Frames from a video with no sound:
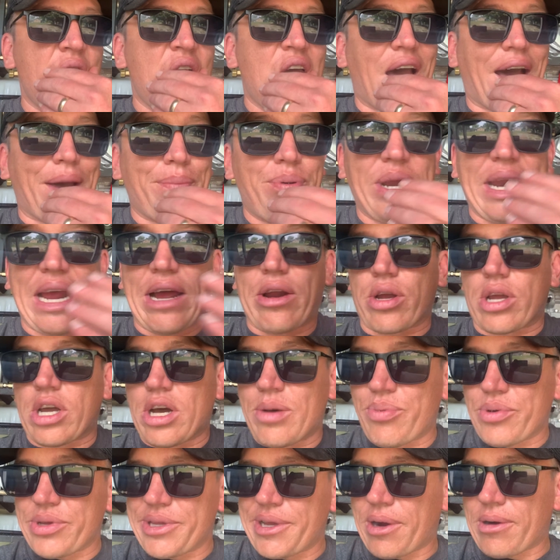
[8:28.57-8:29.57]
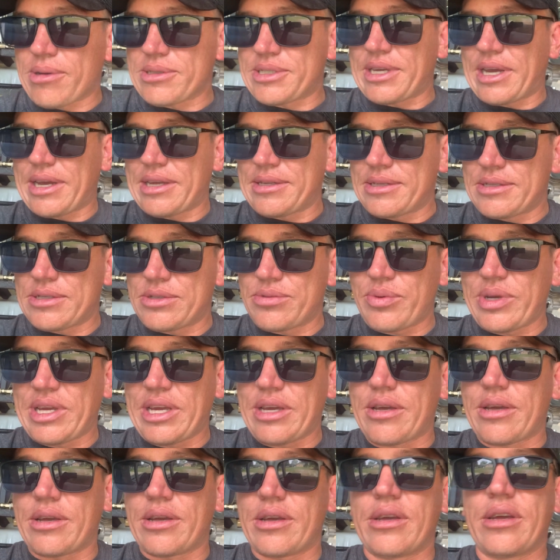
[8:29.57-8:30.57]
I put out a couple yard signs this
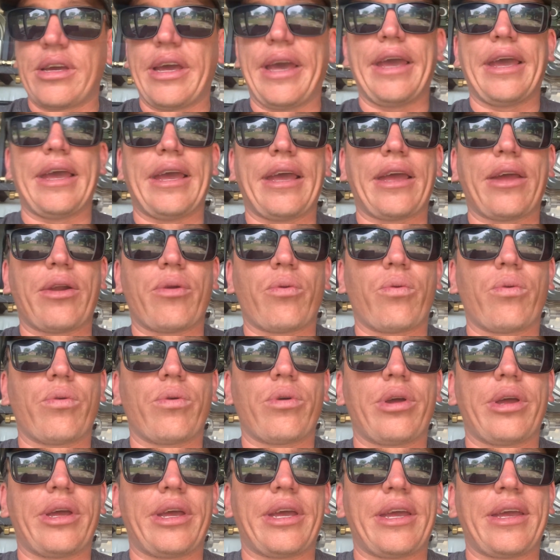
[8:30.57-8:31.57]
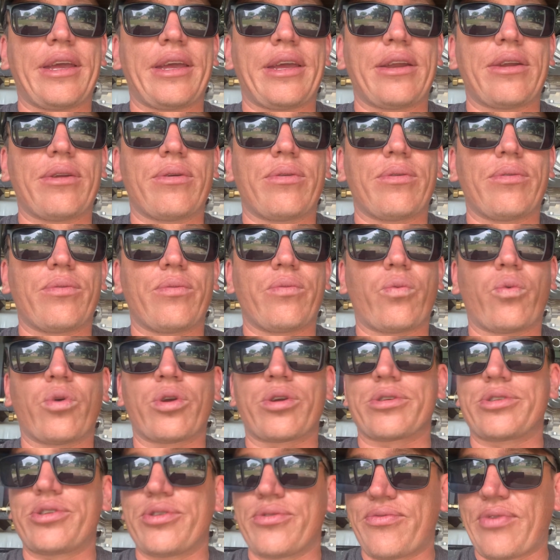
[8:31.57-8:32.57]
week and and one
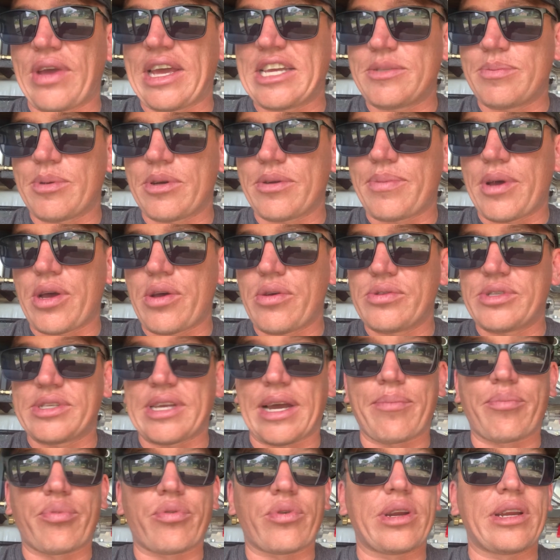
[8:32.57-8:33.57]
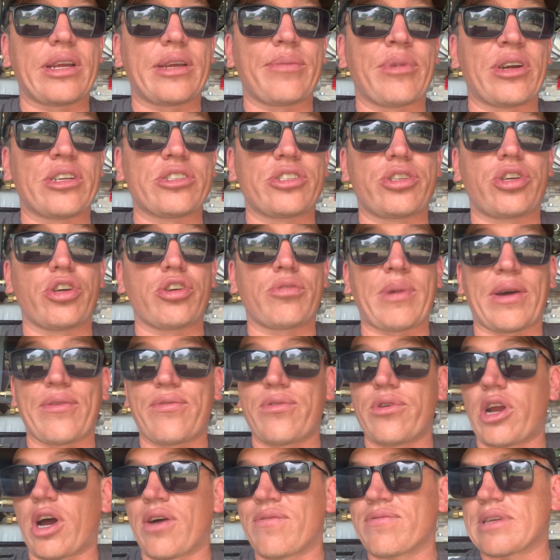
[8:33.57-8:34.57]
or two Facebook posts. I pretty much took my
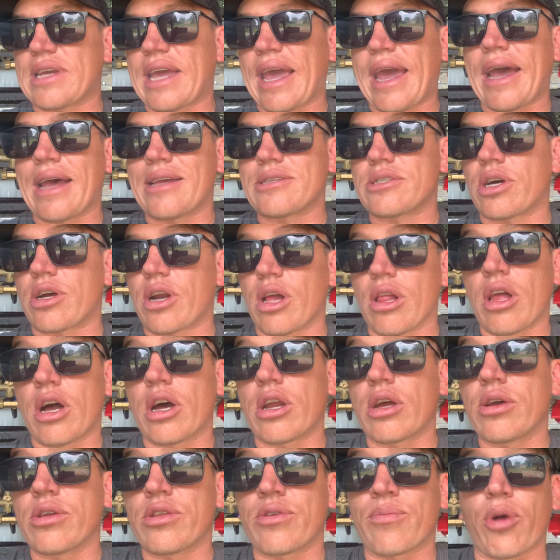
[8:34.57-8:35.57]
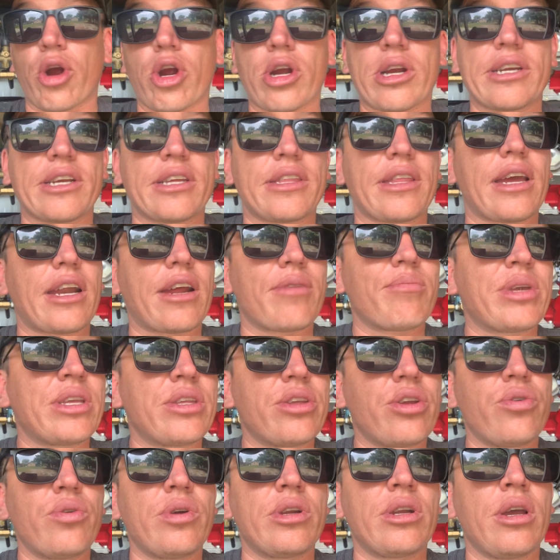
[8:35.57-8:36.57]
foot off the gas on a lot of other marketing that I've been
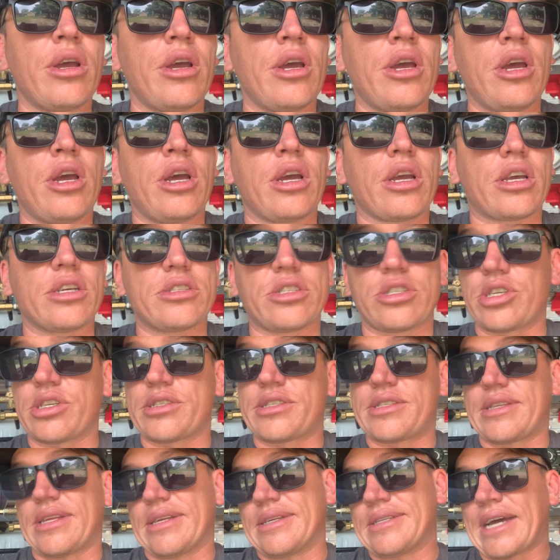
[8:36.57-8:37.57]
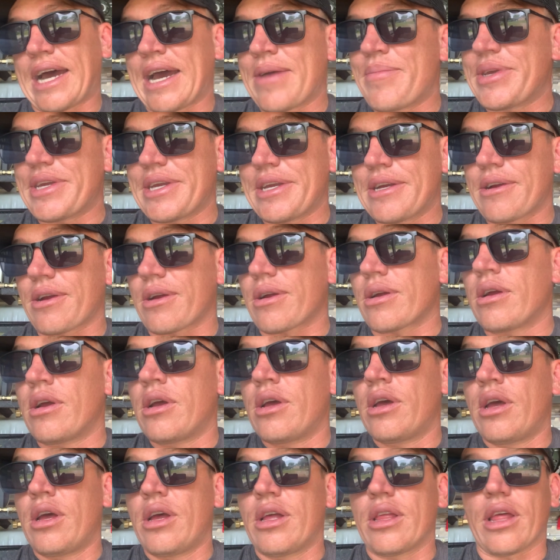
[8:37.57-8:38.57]
doing because just the time of year,
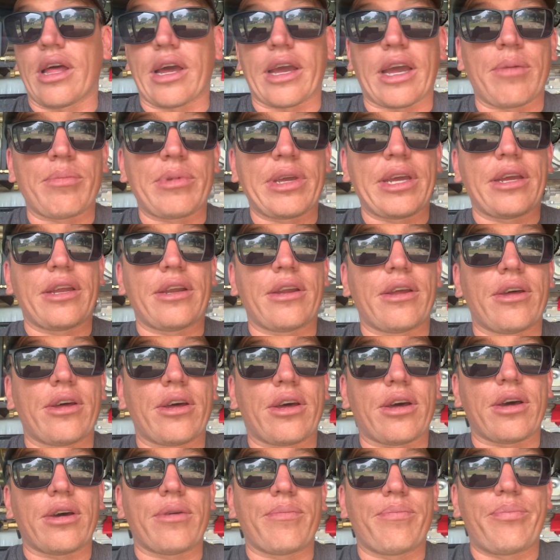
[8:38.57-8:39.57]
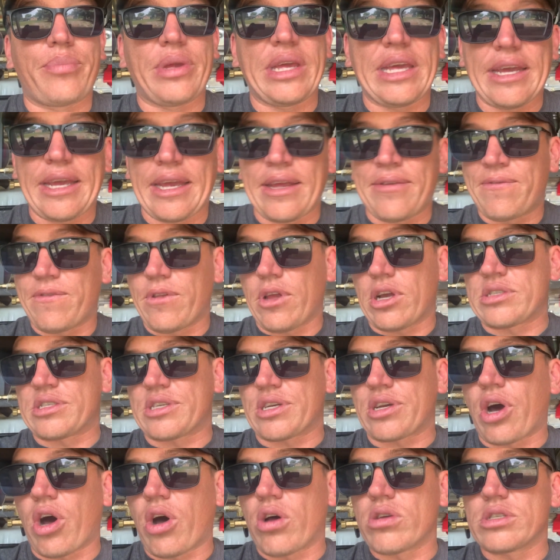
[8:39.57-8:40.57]
like I'm getting a, a big influx
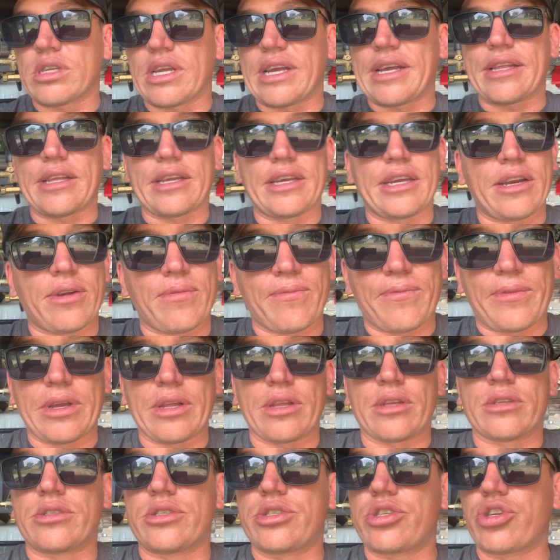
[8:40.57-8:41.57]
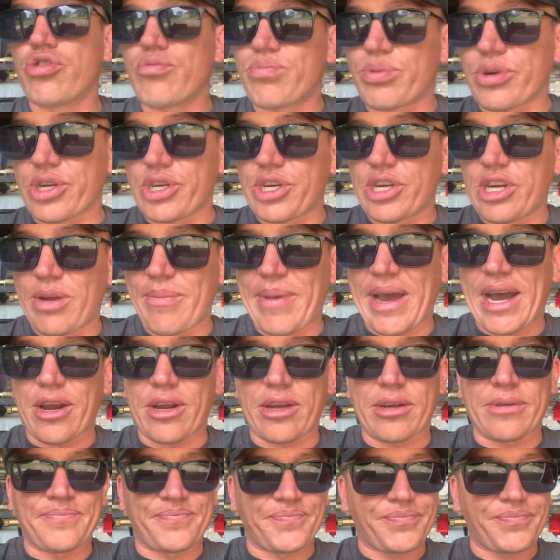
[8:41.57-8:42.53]
of calls lately, and I'm feeling super good about it.